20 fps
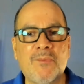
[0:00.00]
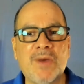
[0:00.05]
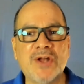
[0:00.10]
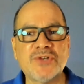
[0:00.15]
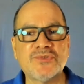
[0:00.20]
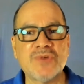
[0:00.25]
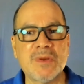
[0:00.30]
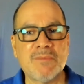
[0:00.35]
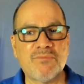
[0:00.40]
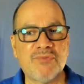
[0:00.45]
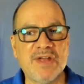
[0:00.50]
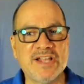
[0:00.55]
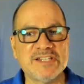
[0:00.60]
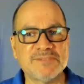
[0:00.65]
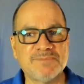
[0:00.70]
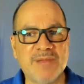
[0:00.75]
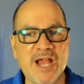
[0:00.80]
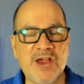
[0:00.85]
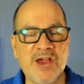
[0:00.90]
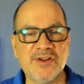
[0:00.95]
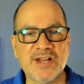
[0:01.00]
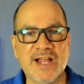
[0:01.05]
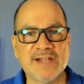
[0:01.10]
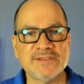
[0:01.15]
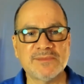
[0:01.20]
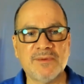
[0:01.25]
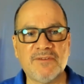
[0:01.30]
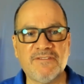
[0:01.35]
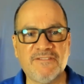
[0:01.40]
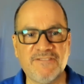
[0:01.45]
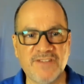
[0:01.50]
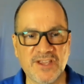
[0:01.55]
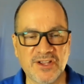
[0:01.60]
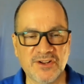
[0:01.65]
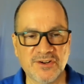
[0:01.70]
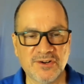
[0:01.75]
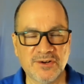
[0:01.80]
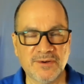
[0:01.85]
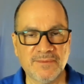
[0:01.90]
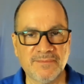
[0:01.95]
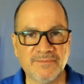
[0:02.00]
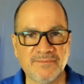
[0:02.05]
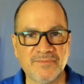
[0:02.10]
want to embrace paradigms of fear,